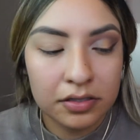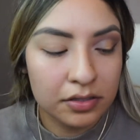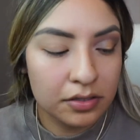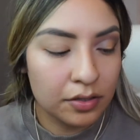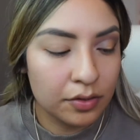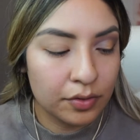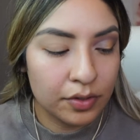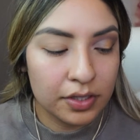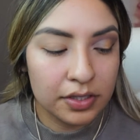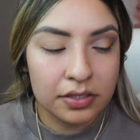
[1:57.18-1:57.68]
so
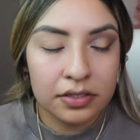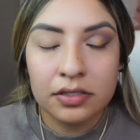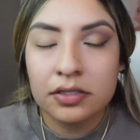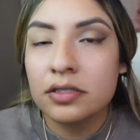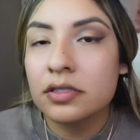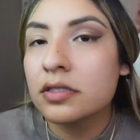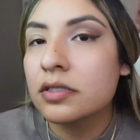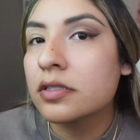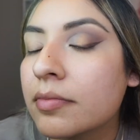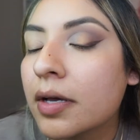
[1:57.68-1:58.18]
this
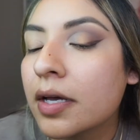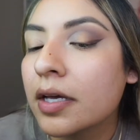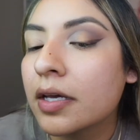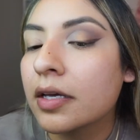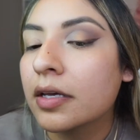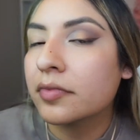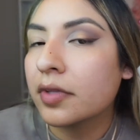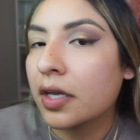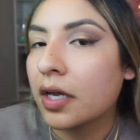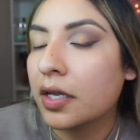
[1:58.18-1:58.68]
is my
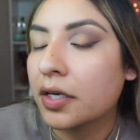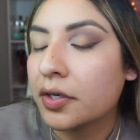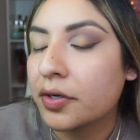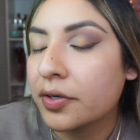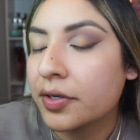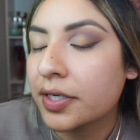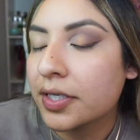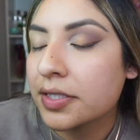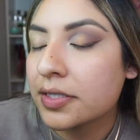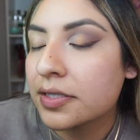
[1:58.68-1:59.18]
cut
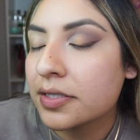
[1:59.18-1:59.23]
crease.